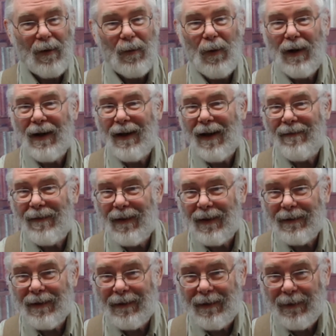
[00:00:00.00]
What did I fail
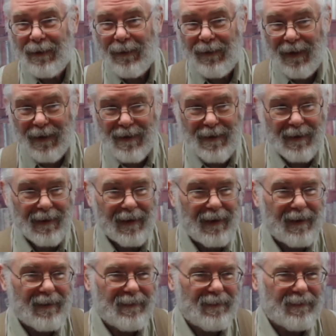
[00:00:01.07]
to do initially?
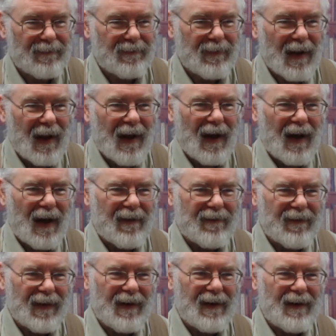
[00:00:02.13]
I
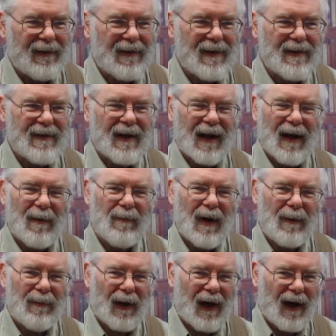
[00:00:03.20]
failed to set up
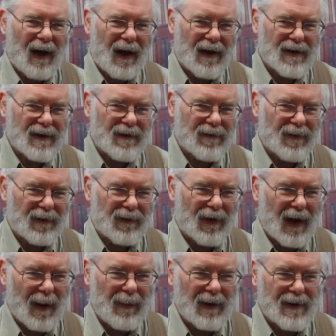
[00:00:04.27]
my BIOS for
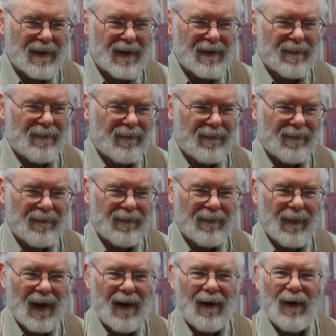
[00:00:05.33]
floppies.
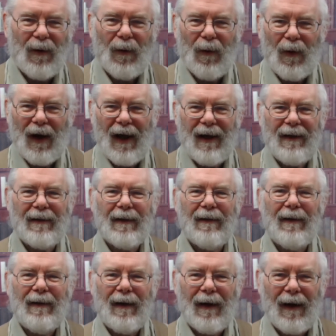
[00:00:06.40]
What
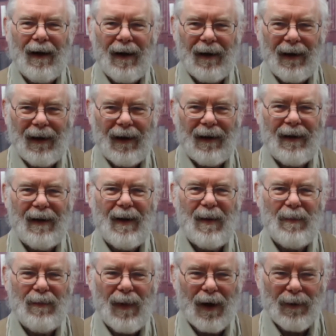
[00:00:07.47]
a
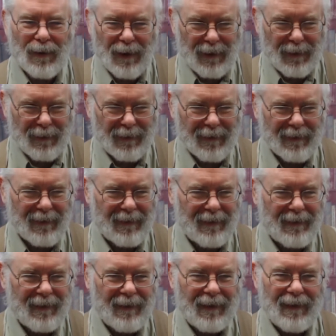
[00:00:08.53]
maroon.
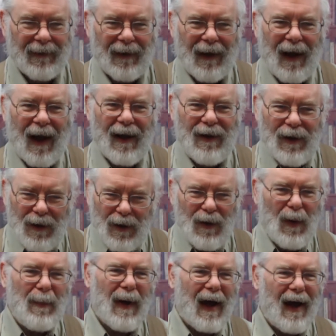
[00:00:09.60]
A
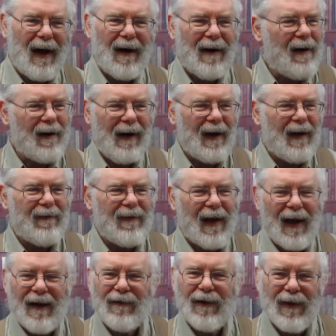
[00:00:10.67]
noob error if
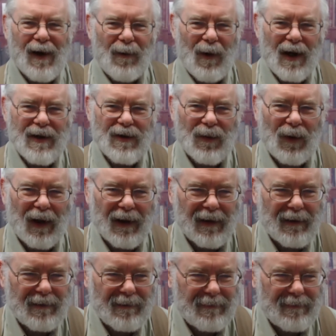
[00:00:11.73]
ever there was one.